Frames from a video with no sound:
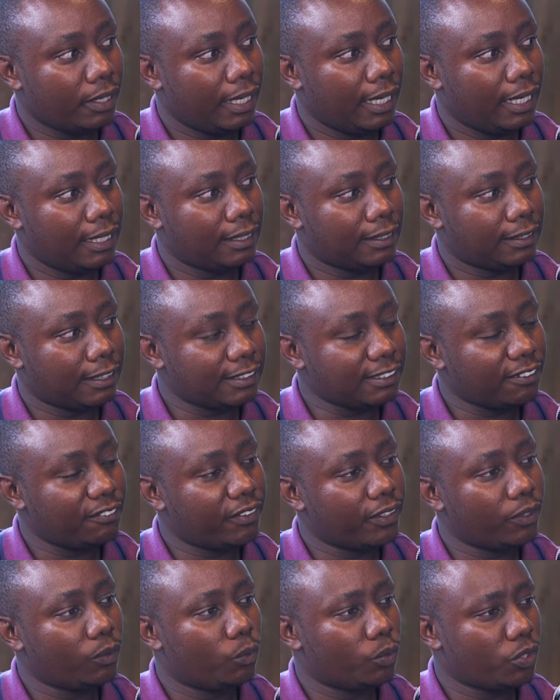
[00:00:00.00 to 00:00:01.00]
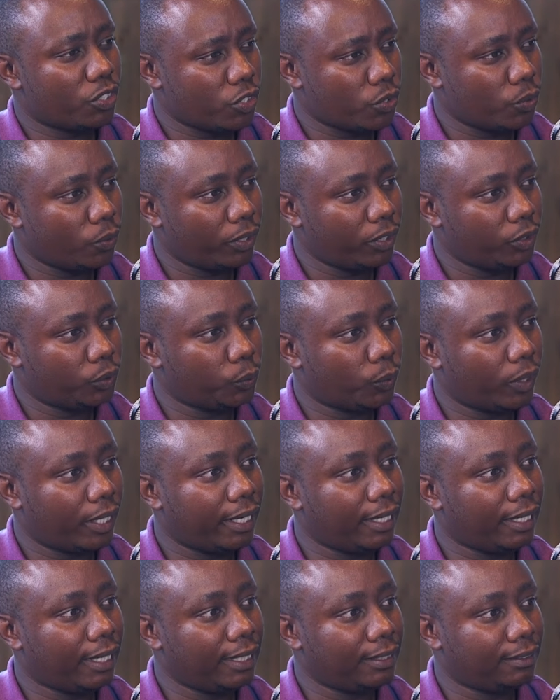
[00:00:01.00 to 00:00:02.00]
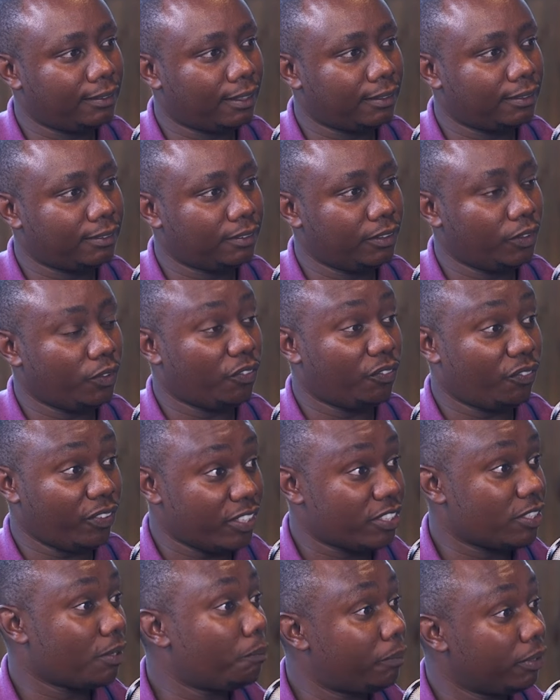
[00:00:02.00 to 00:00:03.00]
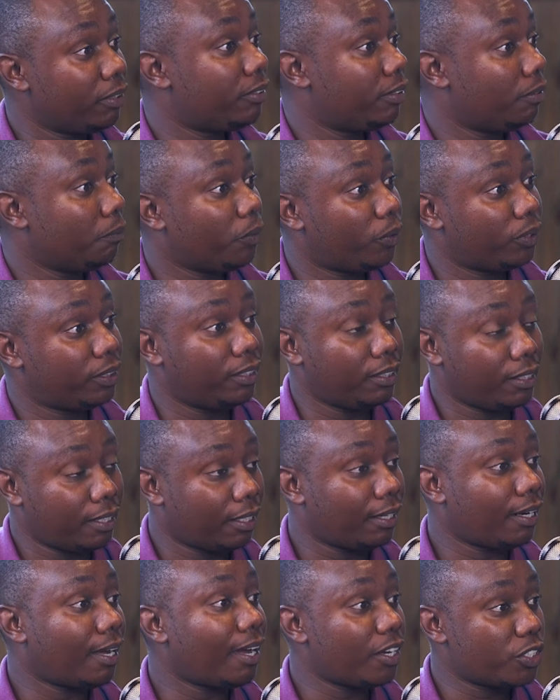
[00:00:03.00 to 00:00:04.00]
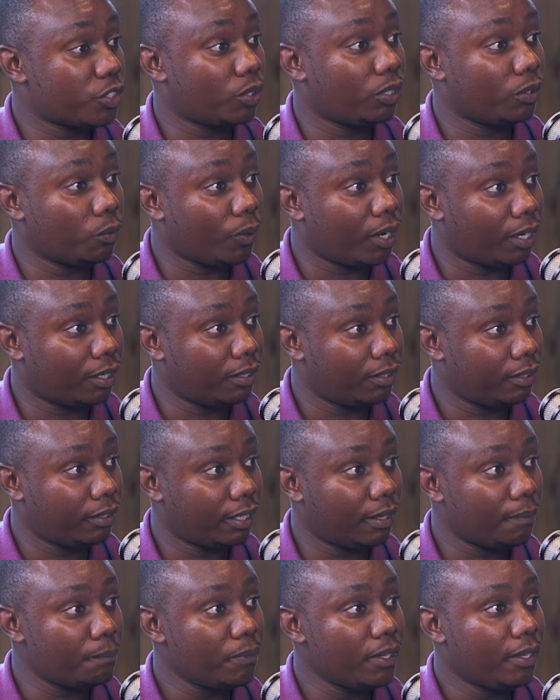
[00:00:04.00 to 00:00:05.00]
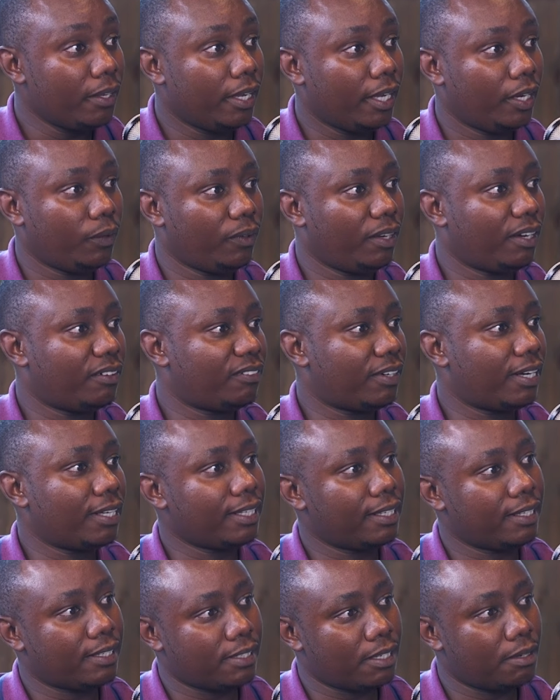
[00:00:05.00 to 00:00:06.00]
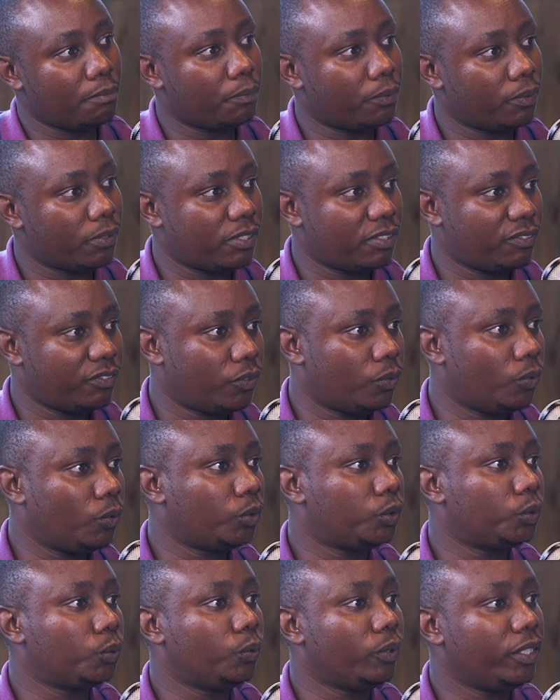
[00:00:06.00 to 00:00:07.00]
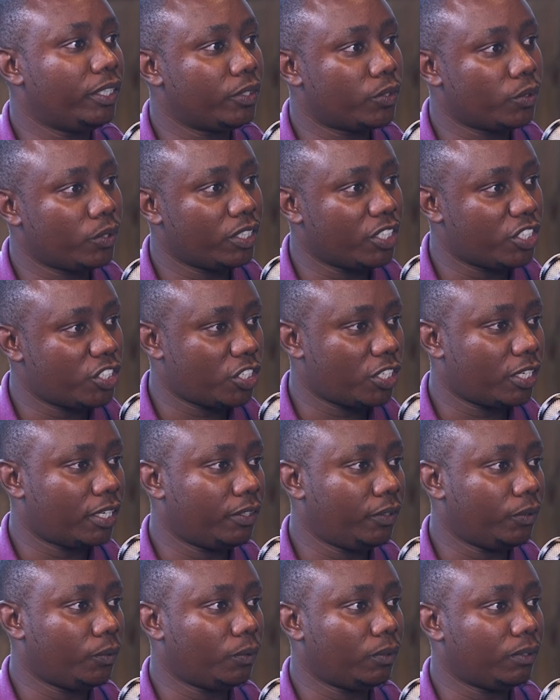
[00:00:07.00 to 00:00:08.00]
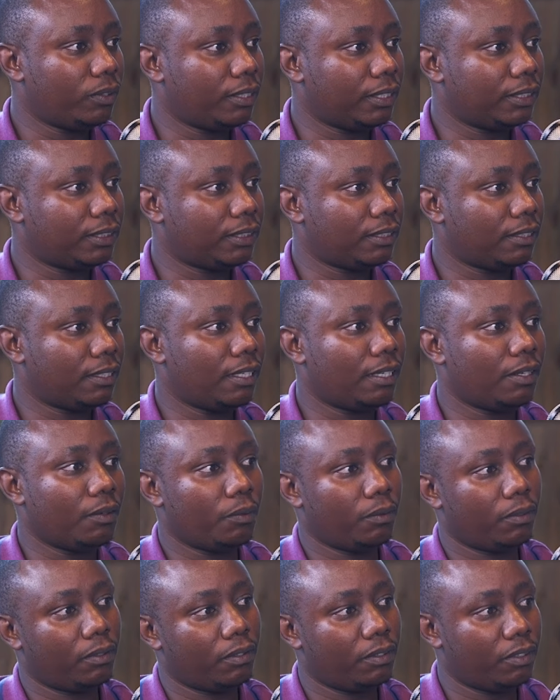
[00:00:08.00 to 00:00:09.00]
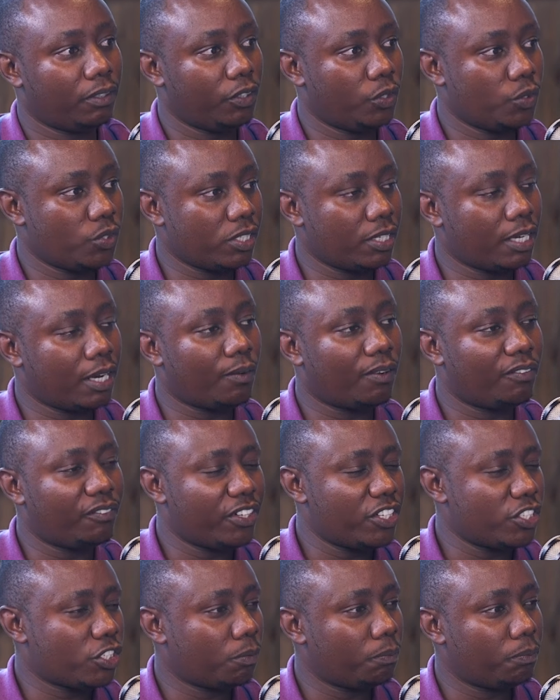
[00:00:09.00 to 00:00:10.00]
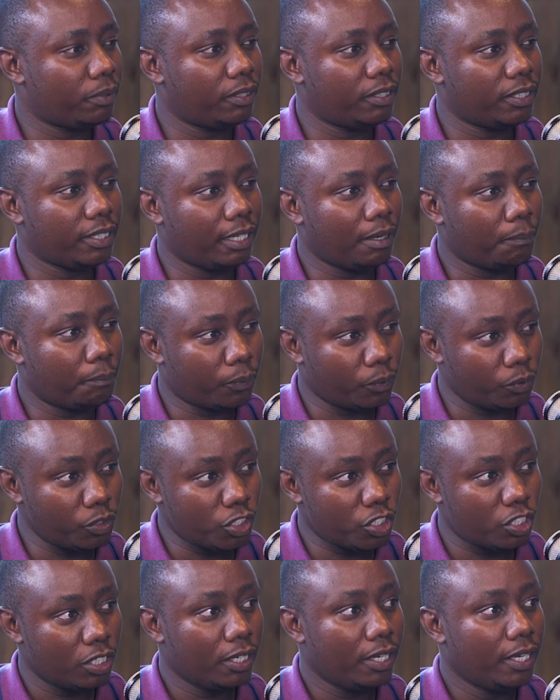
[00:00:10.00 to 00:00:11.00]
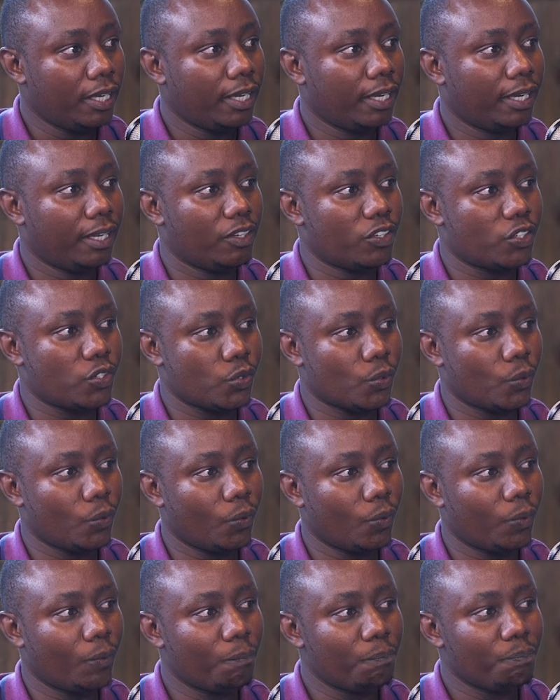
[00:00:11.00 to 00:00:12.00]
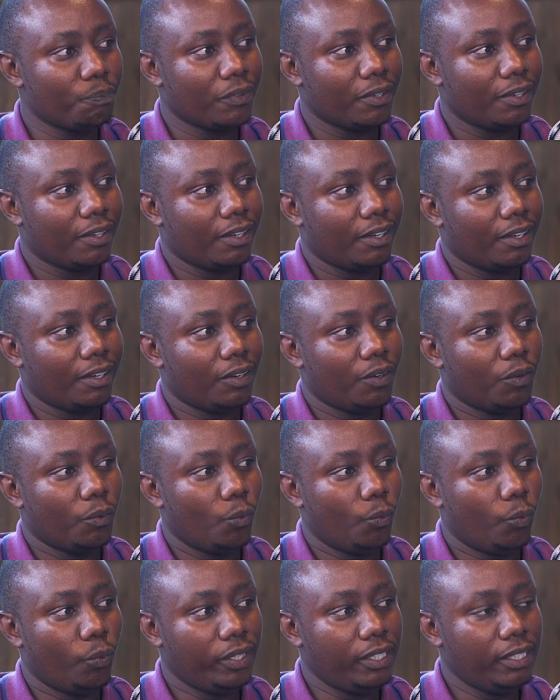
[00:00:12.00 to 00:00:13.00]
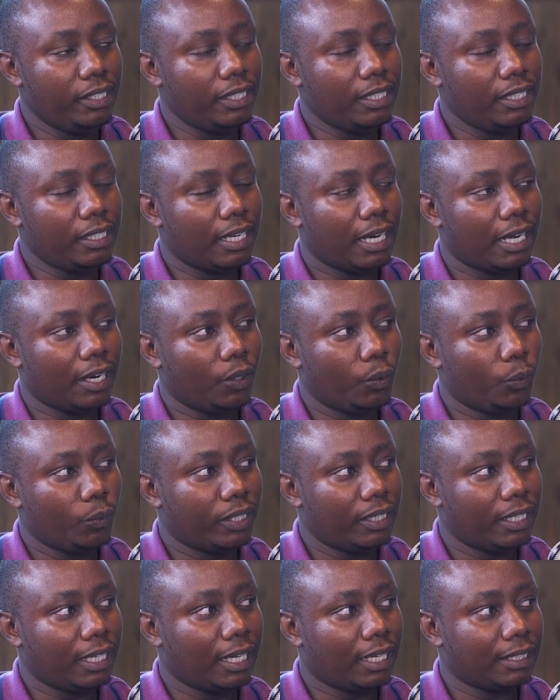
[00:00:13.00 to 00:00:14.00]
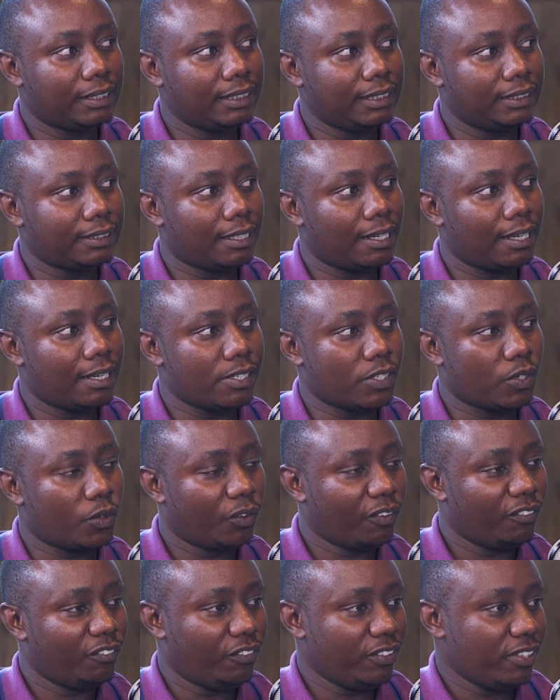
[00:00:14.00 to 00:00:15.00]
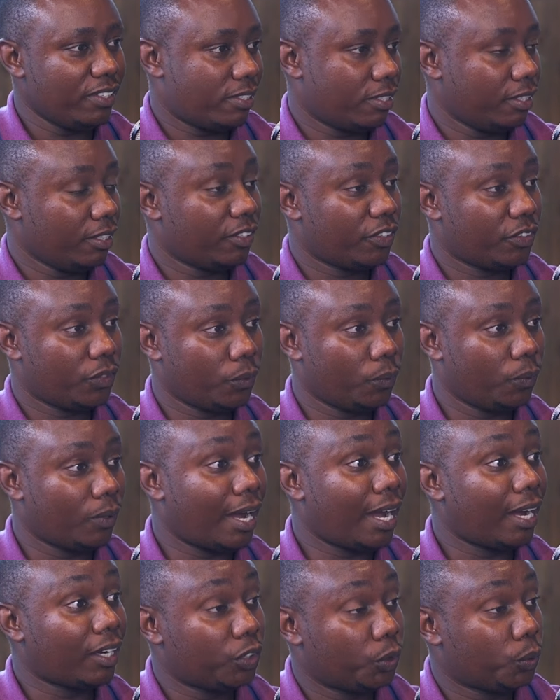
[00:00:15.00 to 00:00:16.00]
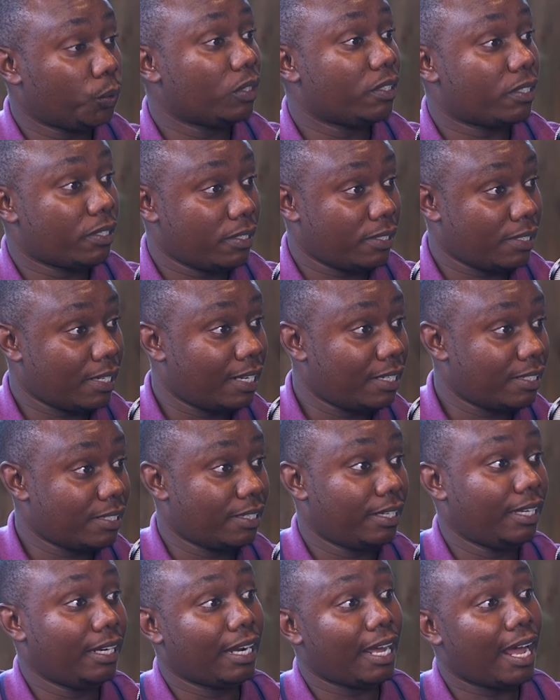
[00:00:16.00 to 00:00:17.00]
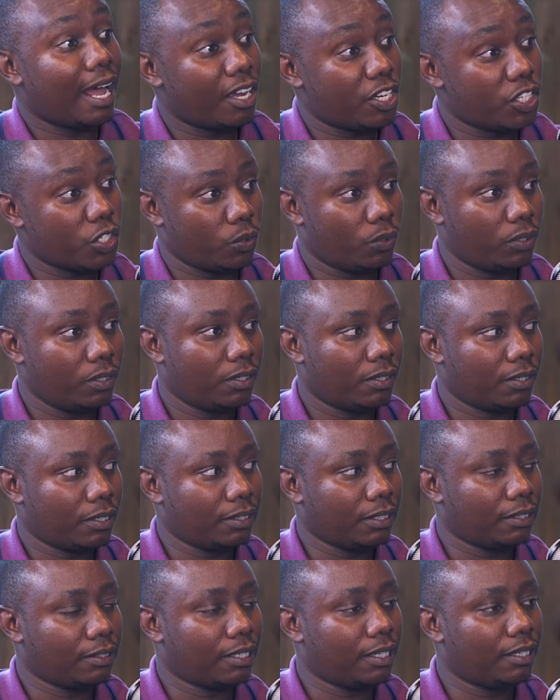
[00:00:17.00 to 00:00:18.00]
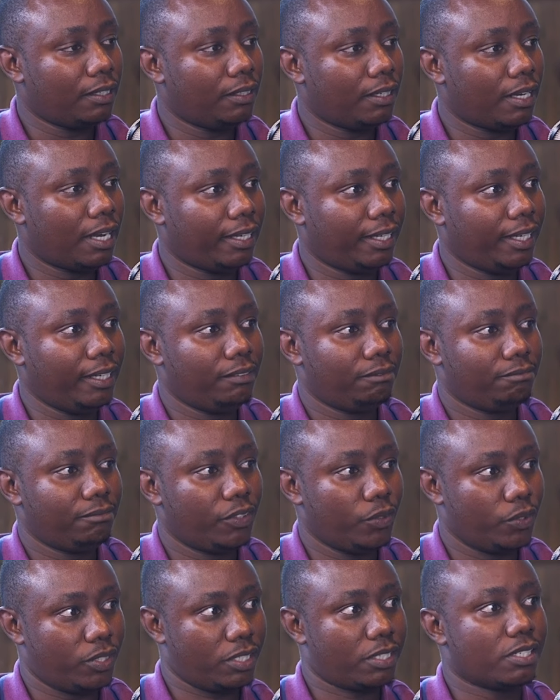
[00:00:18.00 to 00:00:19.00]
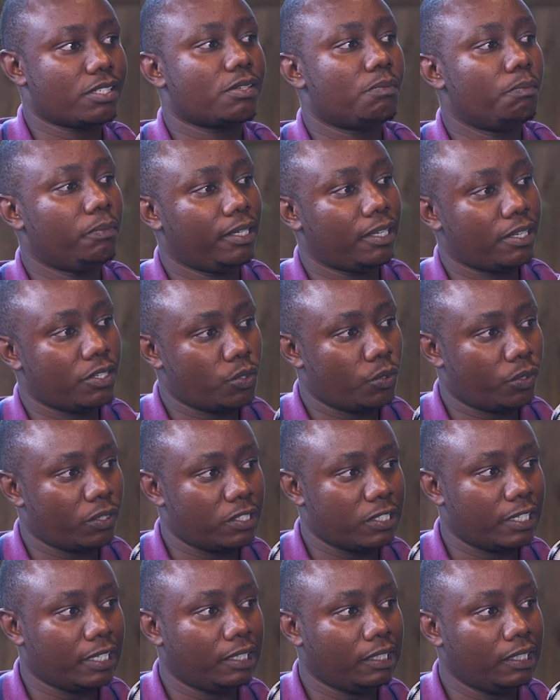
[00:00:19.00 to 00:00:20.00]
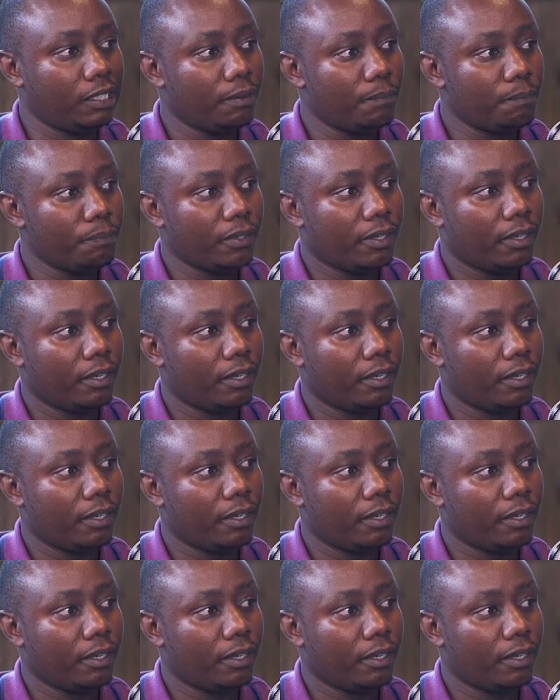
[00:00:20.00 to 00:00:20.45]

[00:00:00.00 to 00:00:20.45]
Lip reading: And that's a very good story to highlight that, venture building model can actually work. And we have other examples if you go to Indonesia, that using our venture building approach. And so we are looking at it as convincing through actual results and action rather than, again, just mere storytelling.